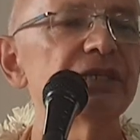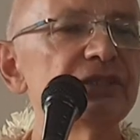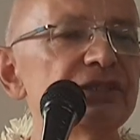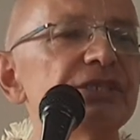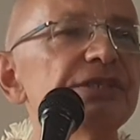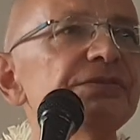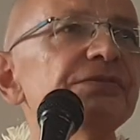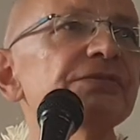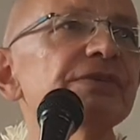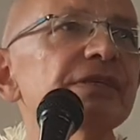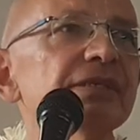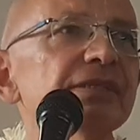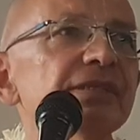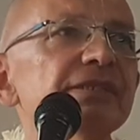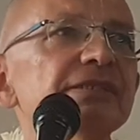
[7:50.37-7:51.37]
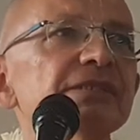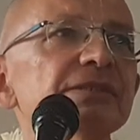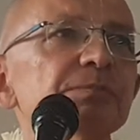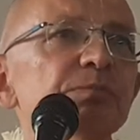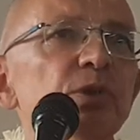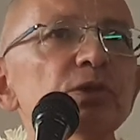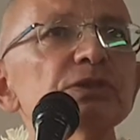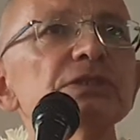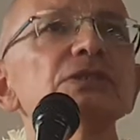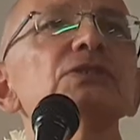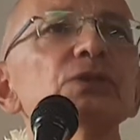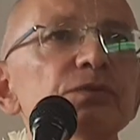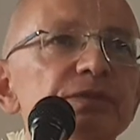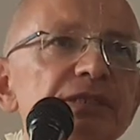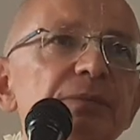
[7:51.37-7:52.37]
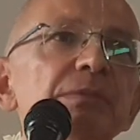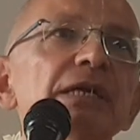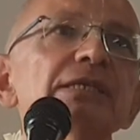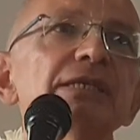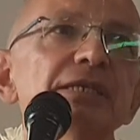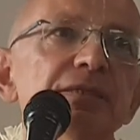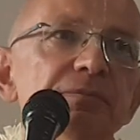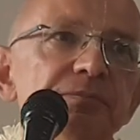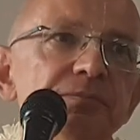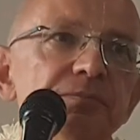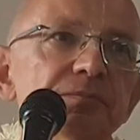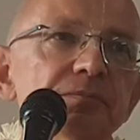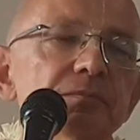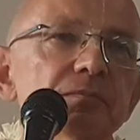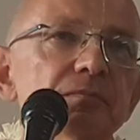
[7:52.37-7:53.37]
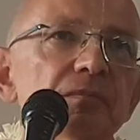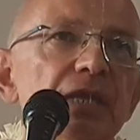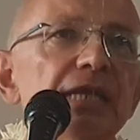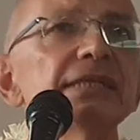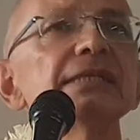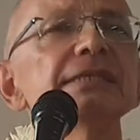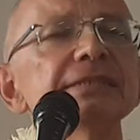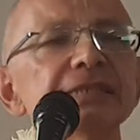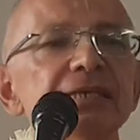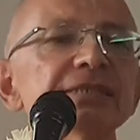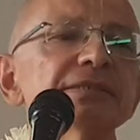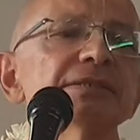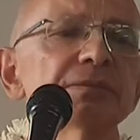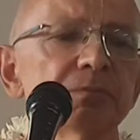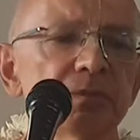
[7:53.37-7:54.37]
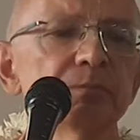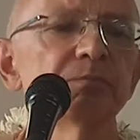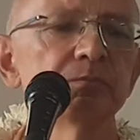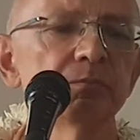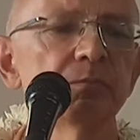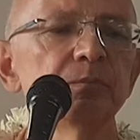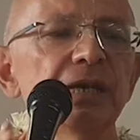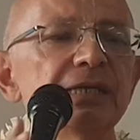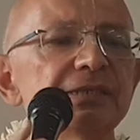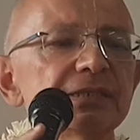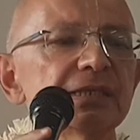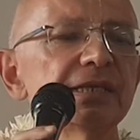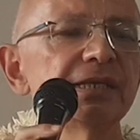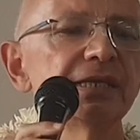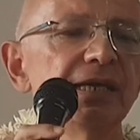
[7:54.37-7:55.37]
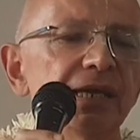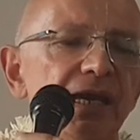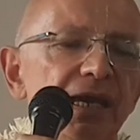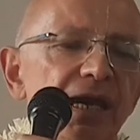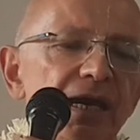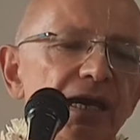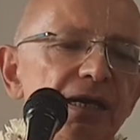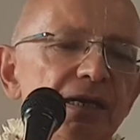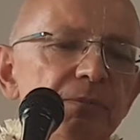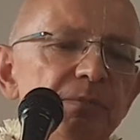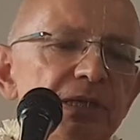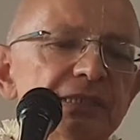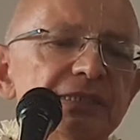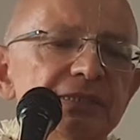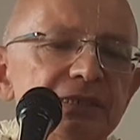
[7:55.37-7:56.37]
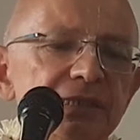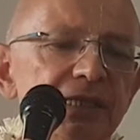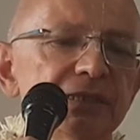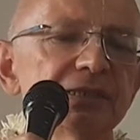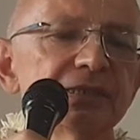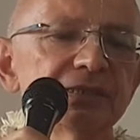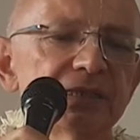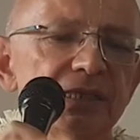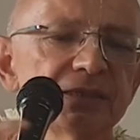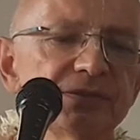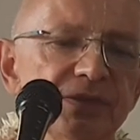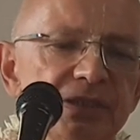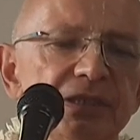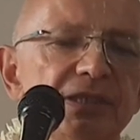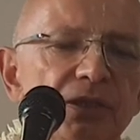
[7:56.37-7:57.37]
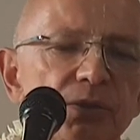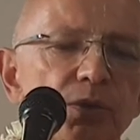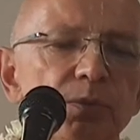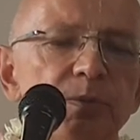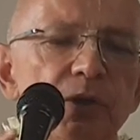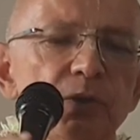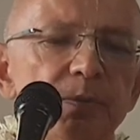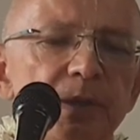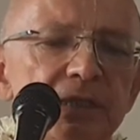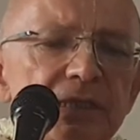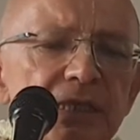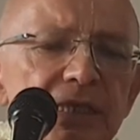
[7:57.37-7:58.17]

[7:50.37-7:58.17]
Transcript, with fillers: achieve this process of Samadhi? And he says, basically, Bhaktisiddhanta Saraswati Thakur Prabhupada,